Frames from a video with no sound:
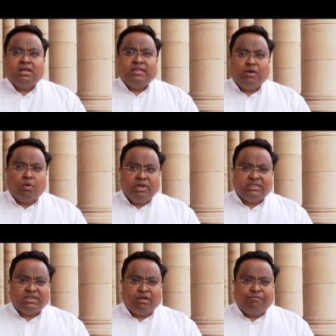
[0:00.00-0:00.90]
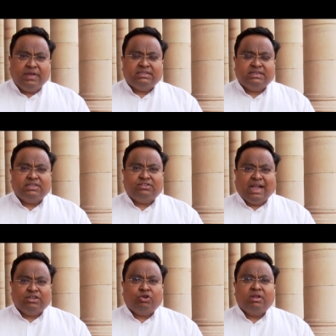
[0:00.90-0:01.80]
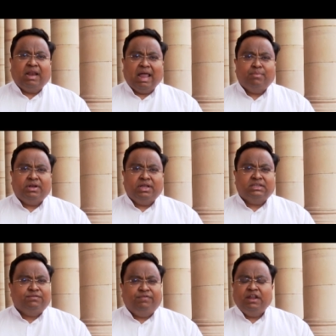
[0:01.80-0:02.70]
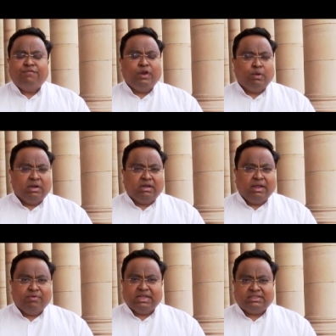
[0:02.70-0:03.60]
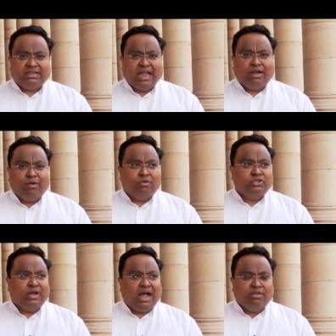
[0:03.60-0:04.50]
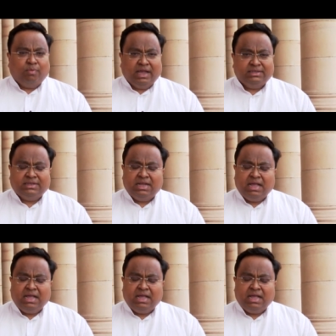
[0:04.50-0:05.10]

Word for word: that Odisha faces natural calamities very frequently, whether it's cyclones or otherwise.